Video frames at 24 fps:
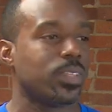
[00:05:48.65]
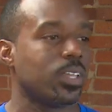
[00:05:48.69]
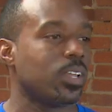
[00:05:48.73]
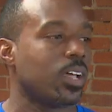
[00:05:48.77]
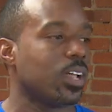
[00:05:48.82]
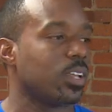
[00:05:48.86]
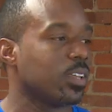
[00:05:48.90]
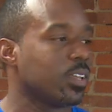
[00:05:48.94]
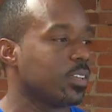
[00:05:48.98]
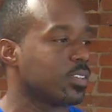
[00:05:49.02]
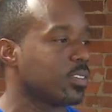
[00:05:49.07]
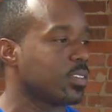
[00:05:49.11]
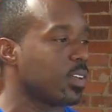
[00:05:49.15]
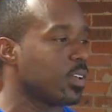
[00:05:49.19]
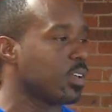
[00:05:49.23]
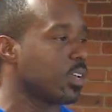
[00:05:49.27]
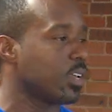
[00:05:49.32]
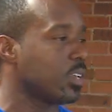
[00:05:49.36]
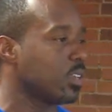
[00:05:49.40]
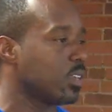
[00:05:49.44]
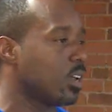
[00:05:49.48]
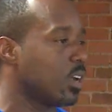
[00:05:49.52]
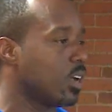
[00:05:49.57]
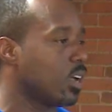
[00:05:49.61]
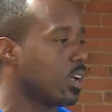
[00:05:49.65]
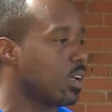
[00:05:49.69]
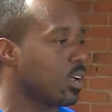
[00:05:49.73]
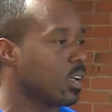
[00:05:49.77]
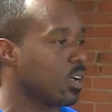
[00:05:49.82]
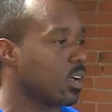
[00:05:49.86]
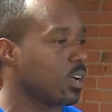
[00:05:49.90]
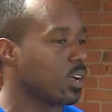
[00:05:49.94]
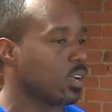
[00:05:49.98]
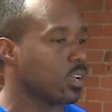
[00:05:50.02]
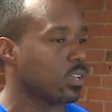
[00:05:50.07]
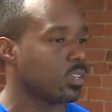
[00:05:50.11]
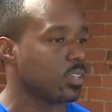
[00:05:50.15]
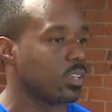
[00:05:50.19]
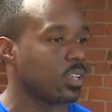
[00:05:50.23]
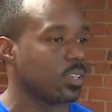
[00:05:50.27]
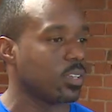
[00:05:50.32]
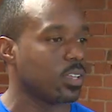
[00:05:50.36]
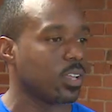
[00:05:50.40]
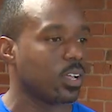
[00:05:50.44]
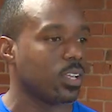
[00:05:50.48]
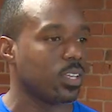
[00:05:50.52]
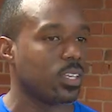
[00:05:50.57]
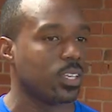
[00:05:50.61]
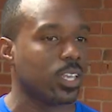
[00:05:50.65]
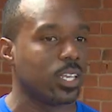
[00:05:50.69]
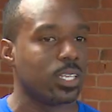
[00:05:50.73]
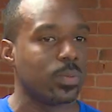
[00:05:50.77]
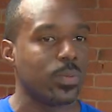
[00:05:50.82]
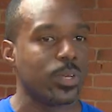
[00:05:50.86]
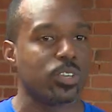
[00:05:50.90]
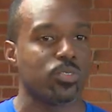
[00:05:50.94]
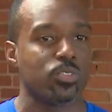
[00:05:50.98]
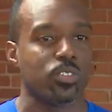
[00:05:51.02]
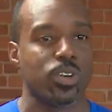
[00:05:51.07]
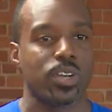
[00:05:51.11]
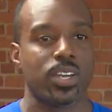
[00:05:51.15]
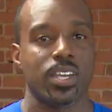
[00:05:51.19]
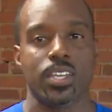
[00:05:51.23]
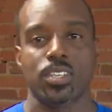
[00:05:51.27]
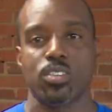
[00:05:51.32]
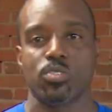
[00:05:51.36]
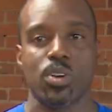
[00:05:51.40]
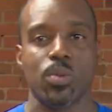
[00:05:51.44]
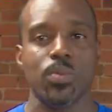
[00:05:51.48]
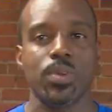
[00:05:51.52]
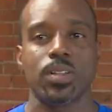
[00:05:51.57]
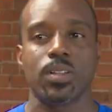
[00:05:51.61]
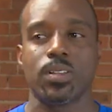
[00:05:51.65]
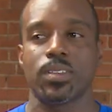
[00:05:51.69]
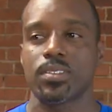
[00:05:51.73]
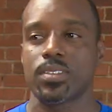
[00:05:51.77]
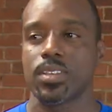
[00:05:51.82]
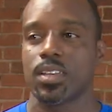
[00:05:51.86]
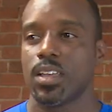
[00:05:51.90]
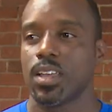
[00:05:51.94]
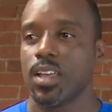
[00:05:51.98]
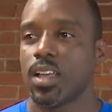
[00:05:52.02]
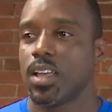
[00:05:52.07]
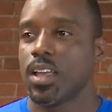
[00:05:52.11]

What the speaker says: They not necessarily need to be treated as criminals.